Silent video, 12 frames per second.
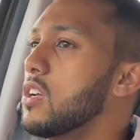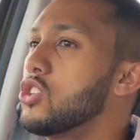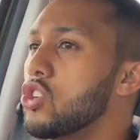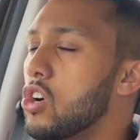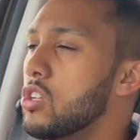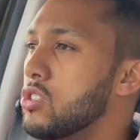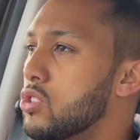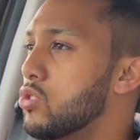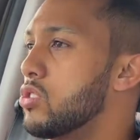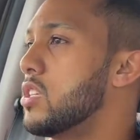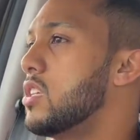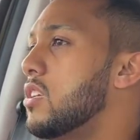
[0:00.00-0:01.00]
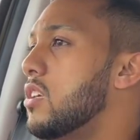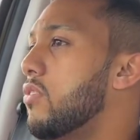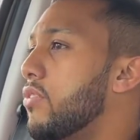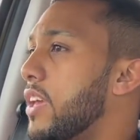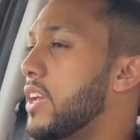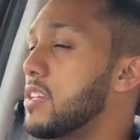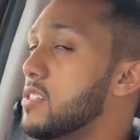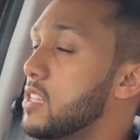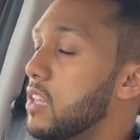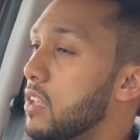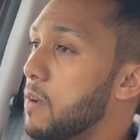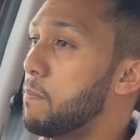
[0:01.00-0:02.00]
chance to see if they can
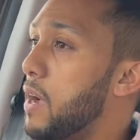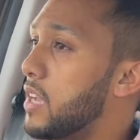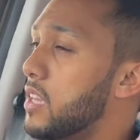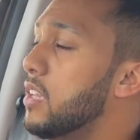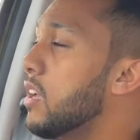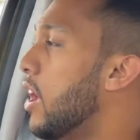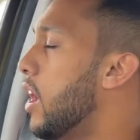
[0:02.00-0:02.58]
sell a Bakkie.